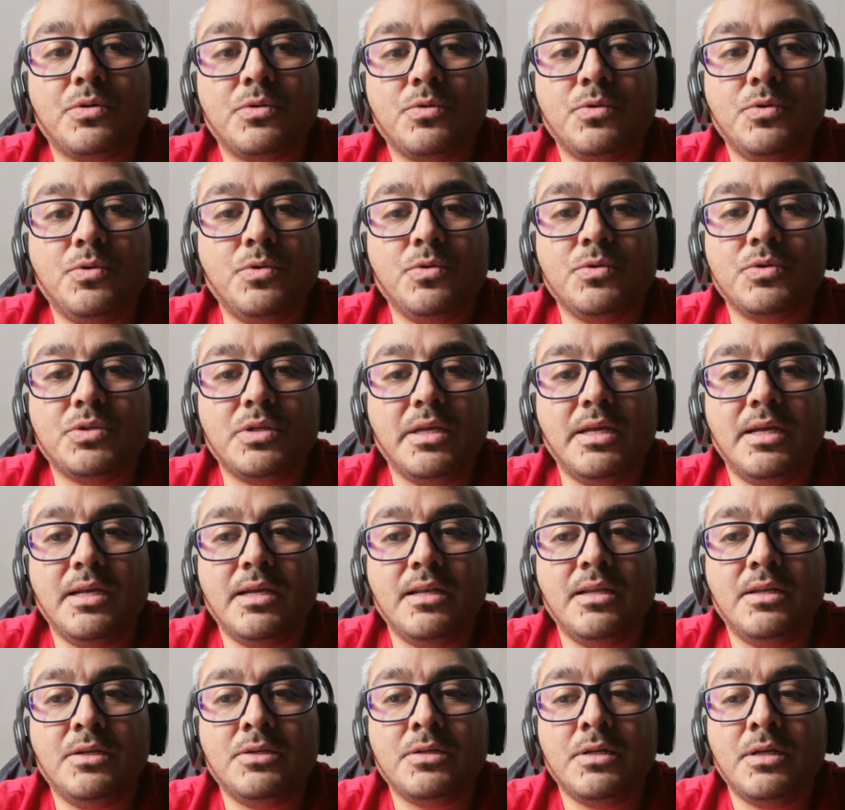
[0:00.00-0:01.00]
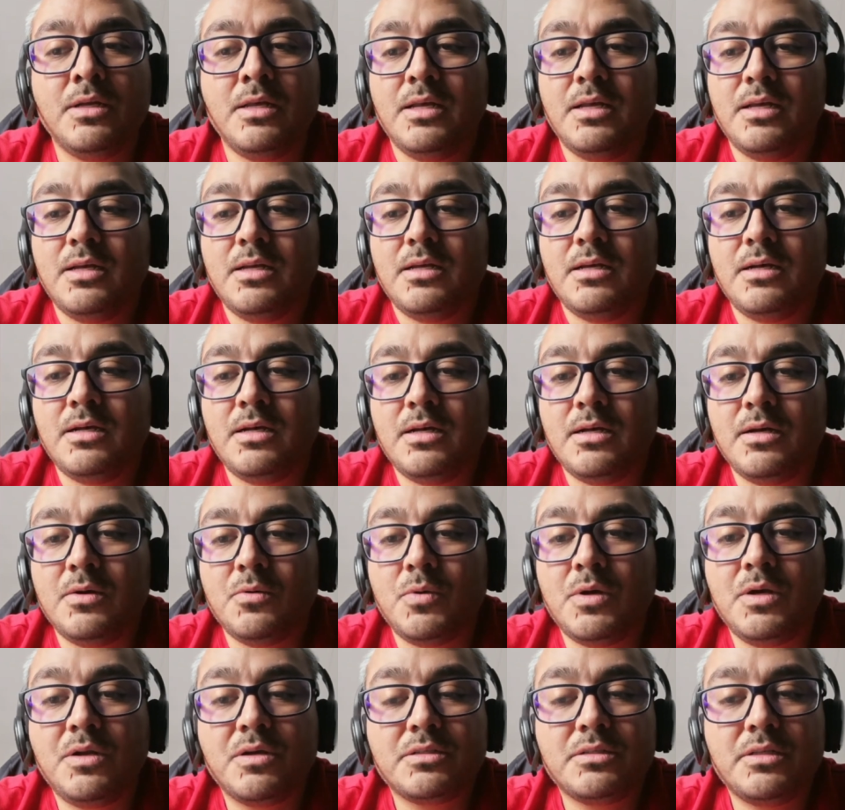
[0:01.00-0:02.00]
use English.
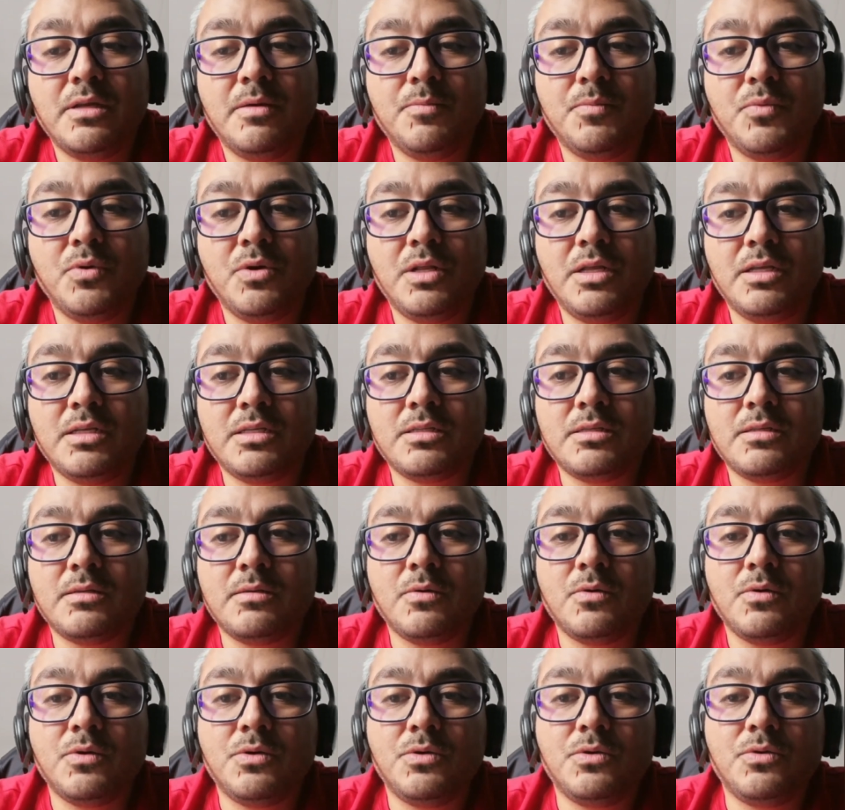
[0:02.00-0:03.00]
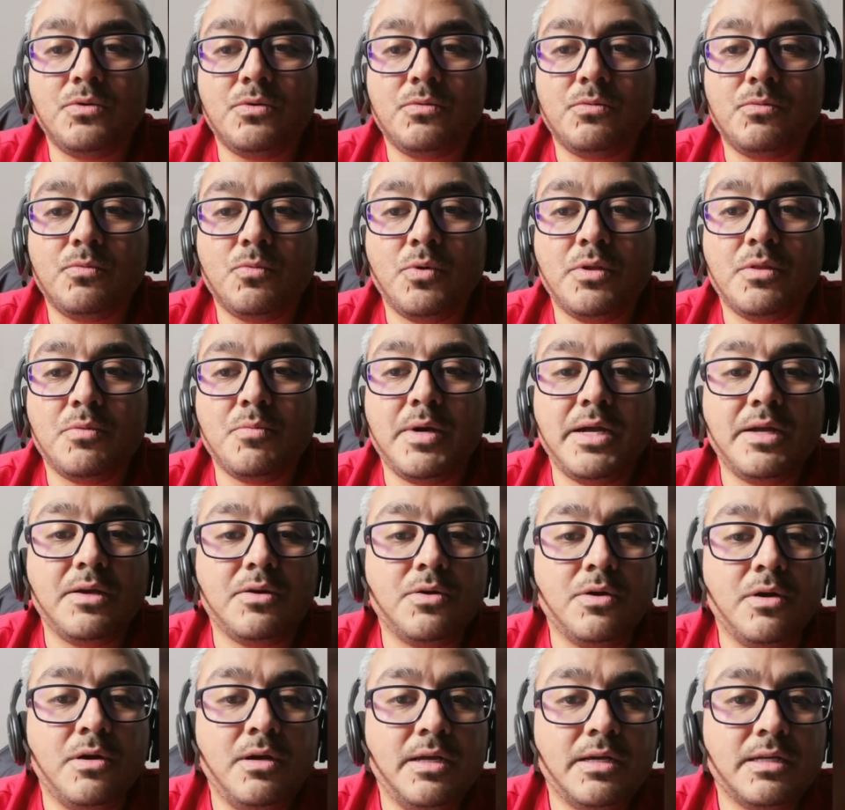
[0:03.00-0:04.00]
One example is with my
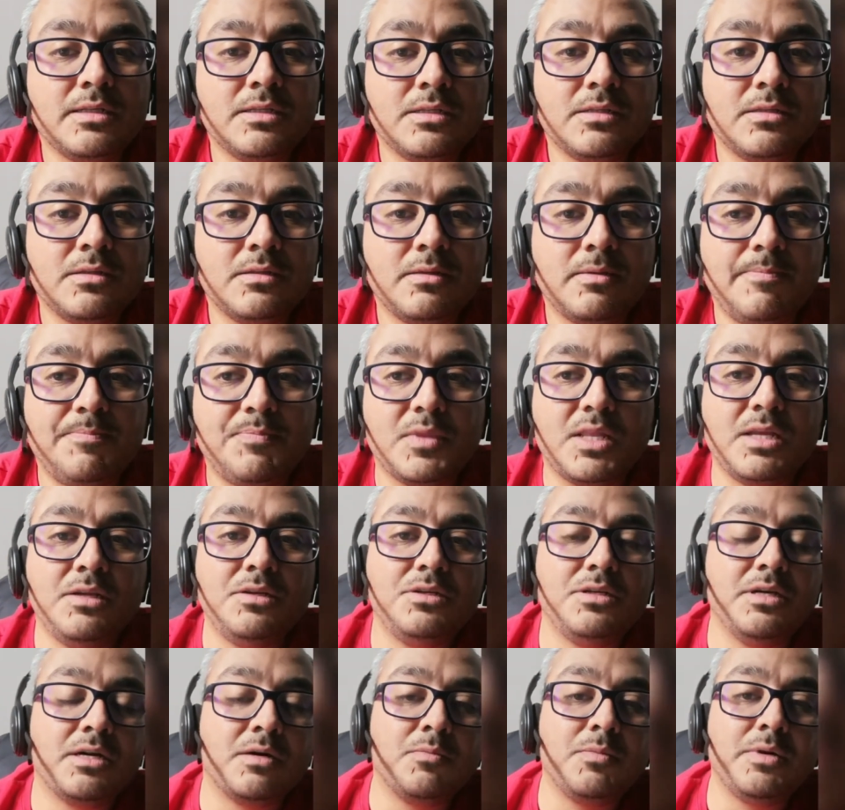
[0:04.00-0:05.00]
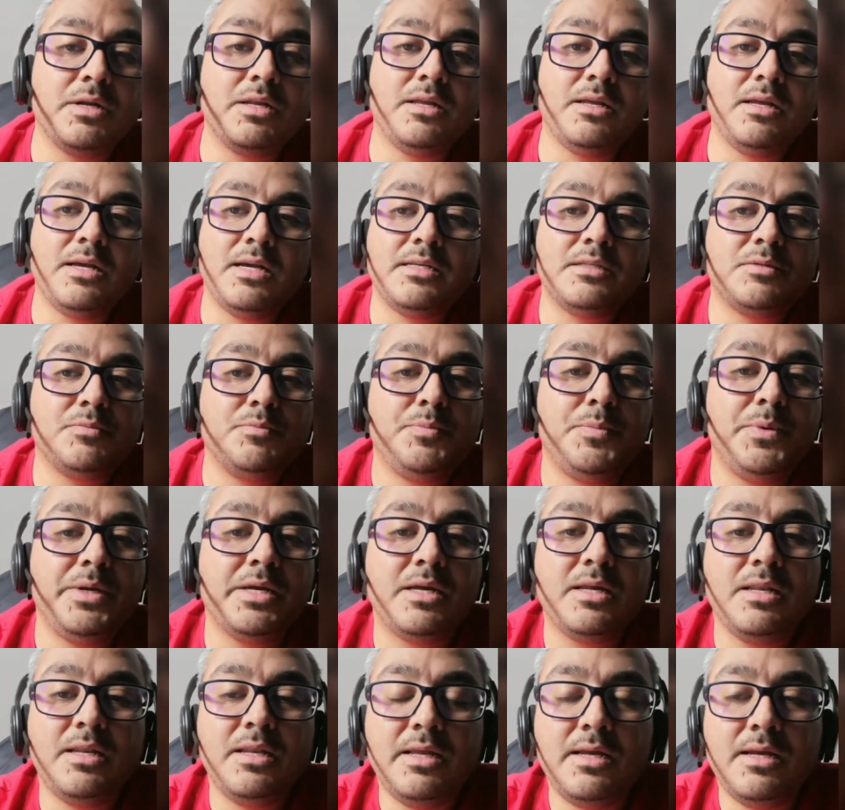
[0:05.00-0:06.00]
colleagues in Germany, I
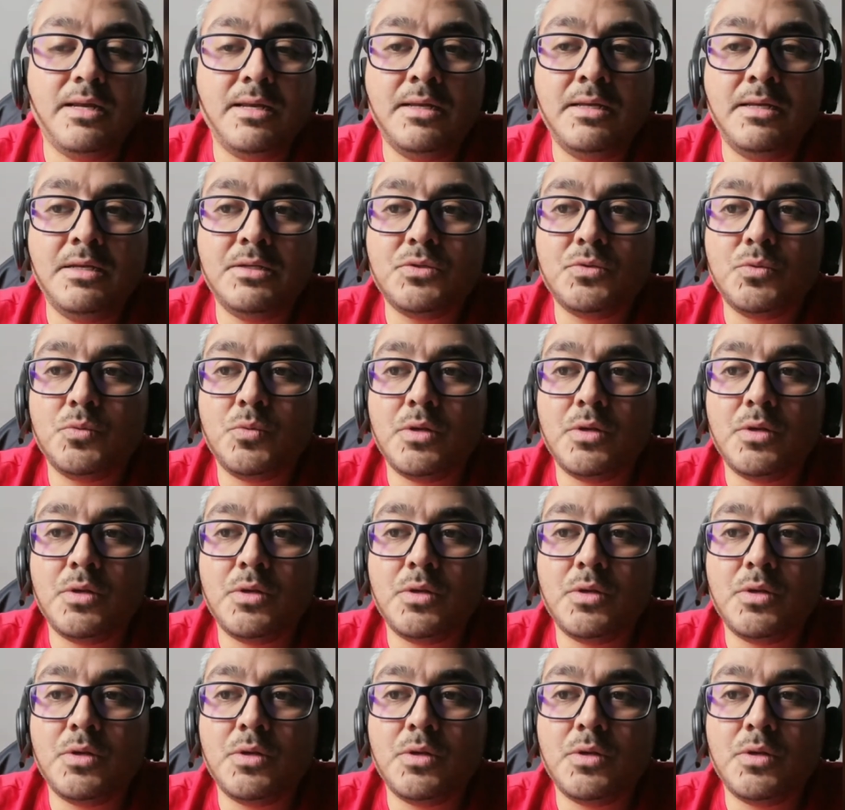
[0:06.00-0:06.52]
speak in English.